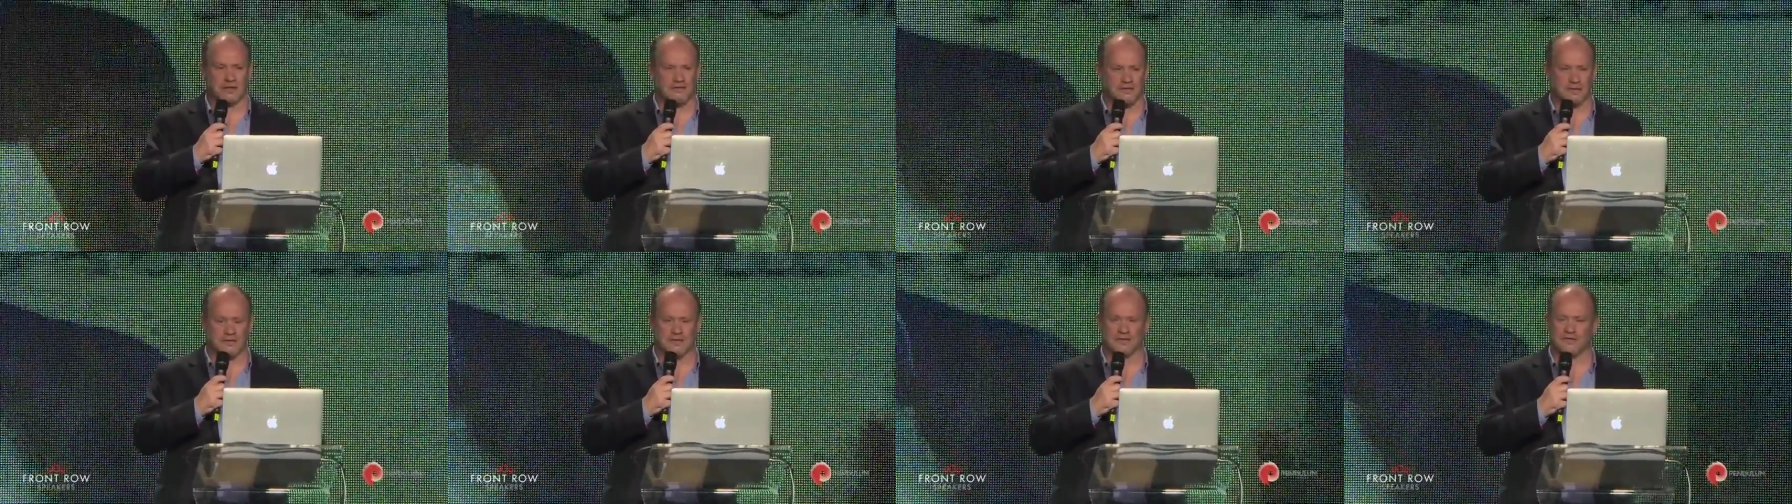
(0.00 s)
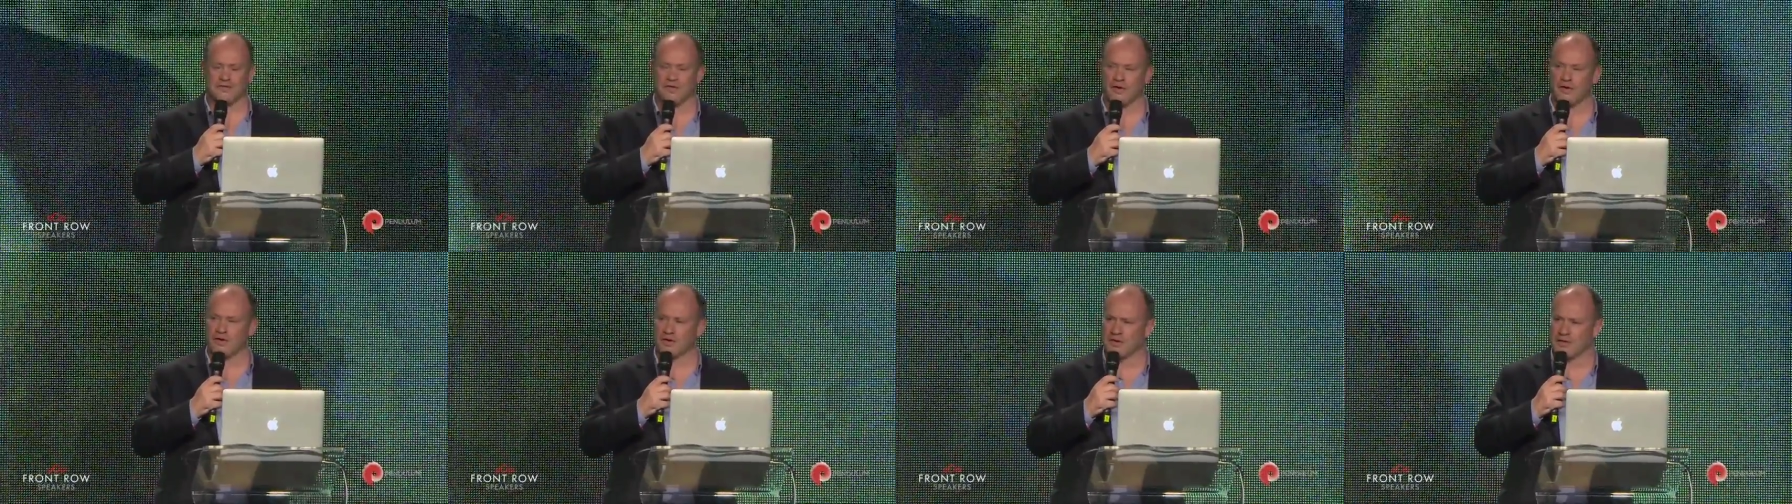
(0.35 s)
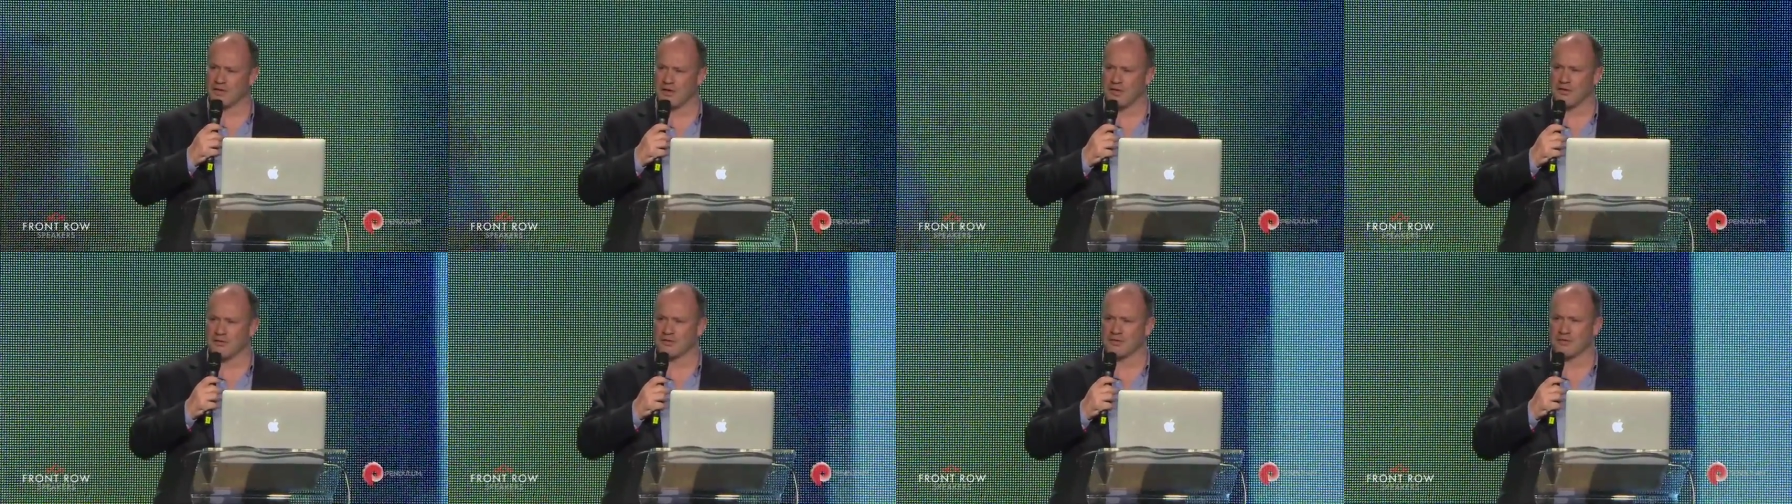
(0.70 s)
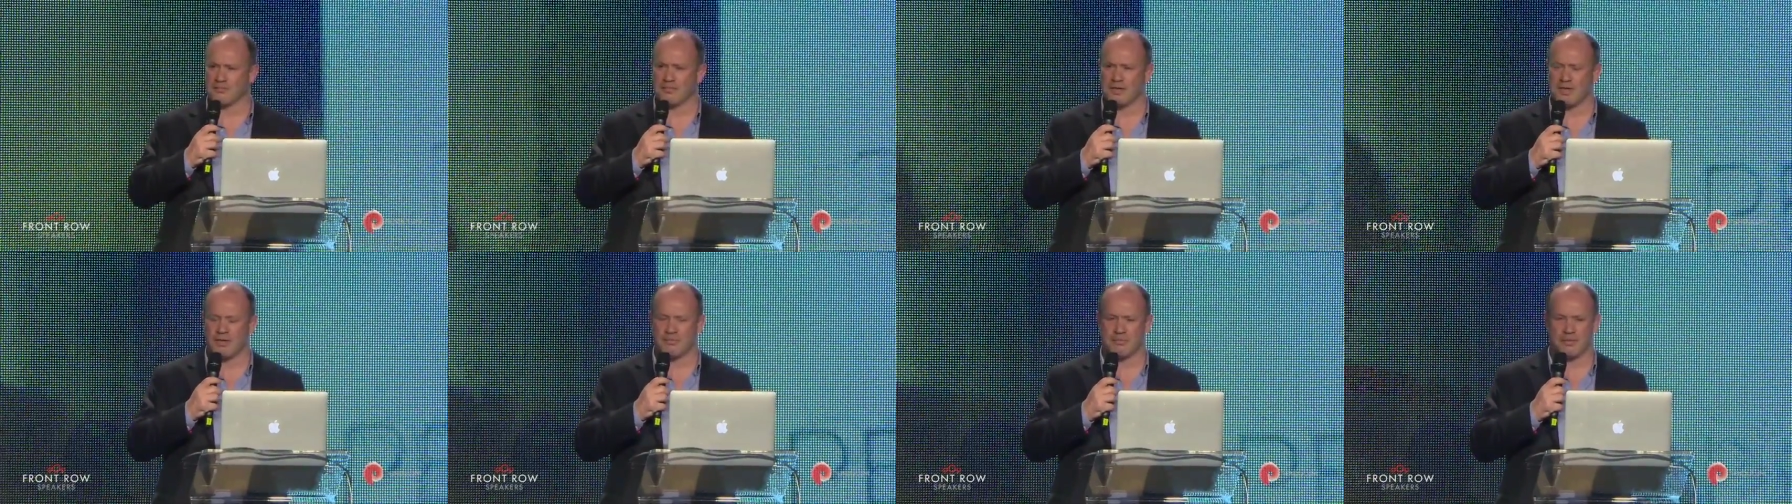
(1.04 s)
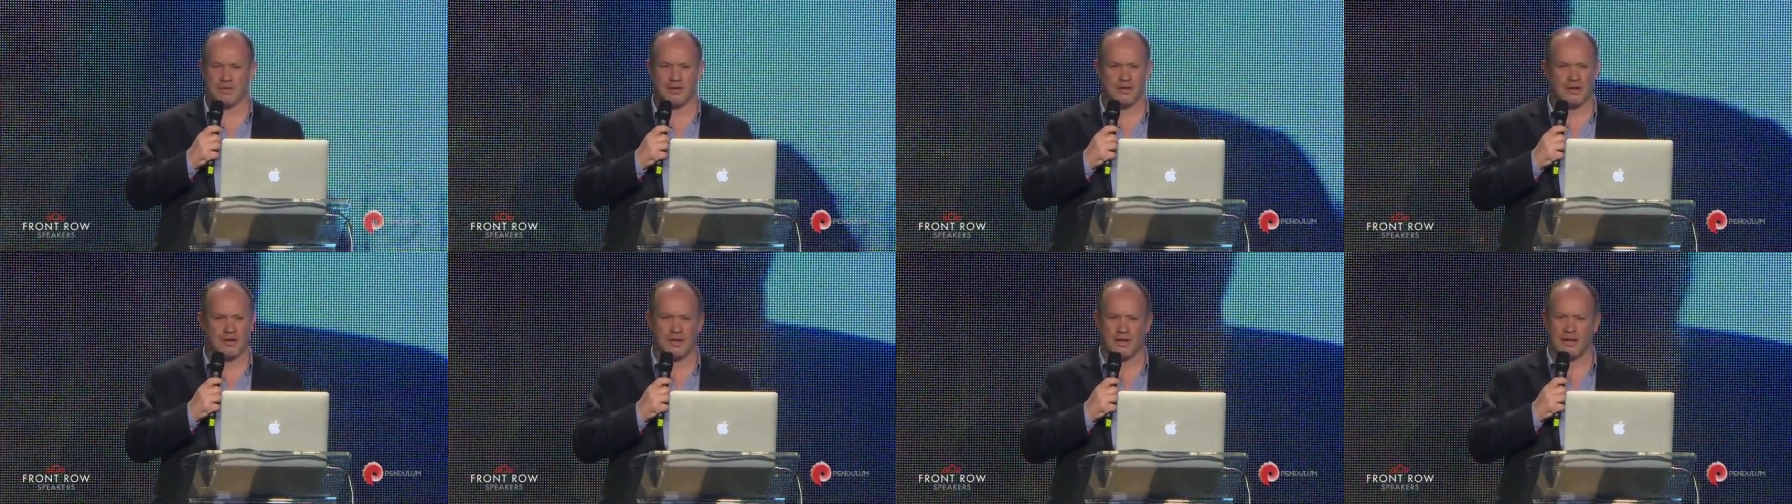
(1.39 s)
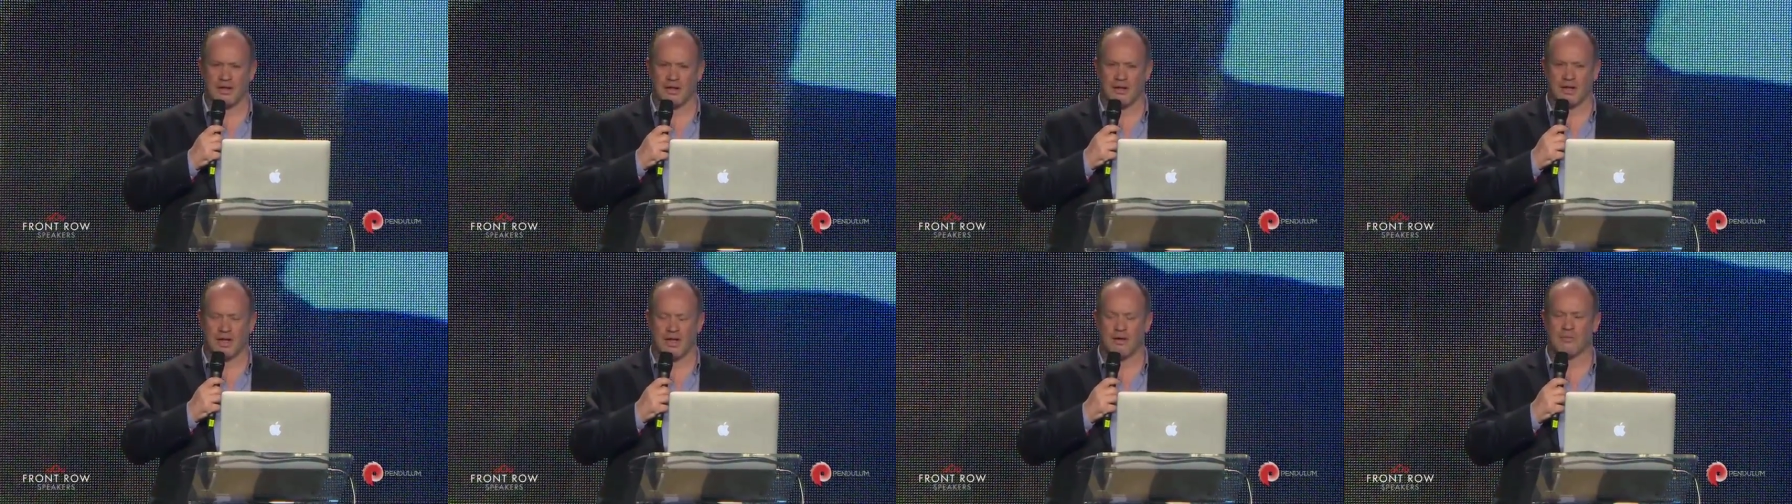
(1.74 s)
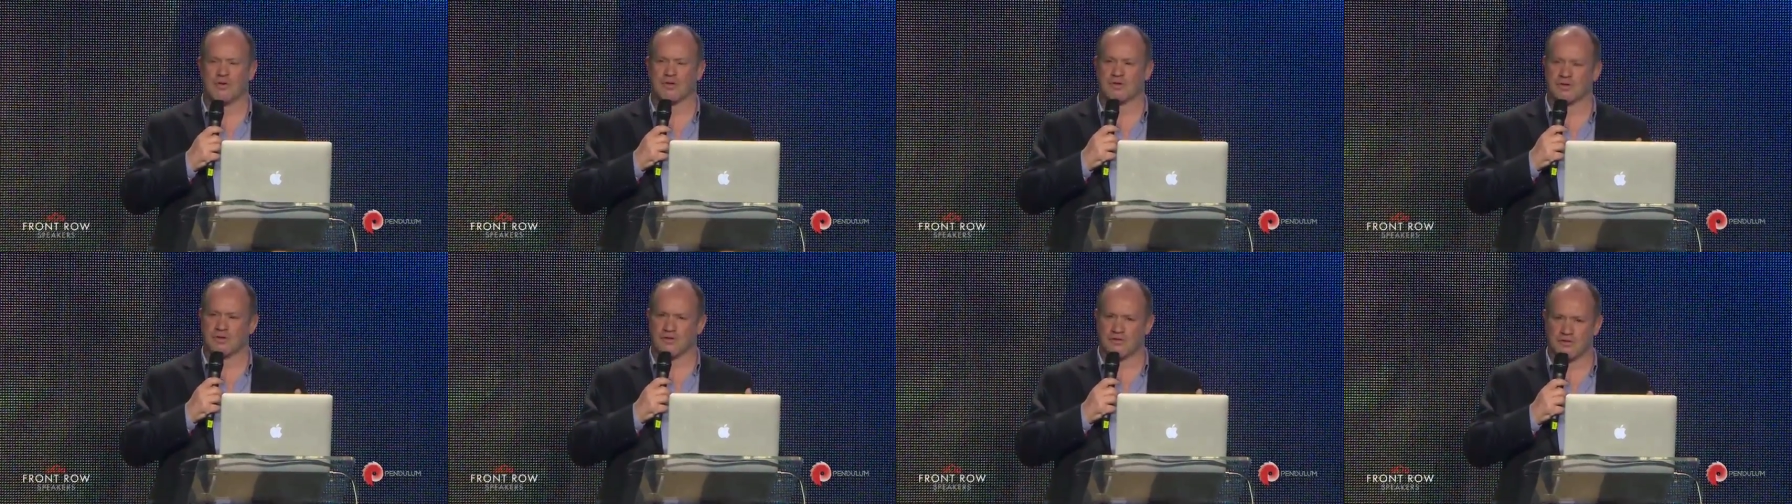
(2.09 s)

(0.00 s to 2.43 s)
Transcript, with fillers: in front of 40,000 people, it was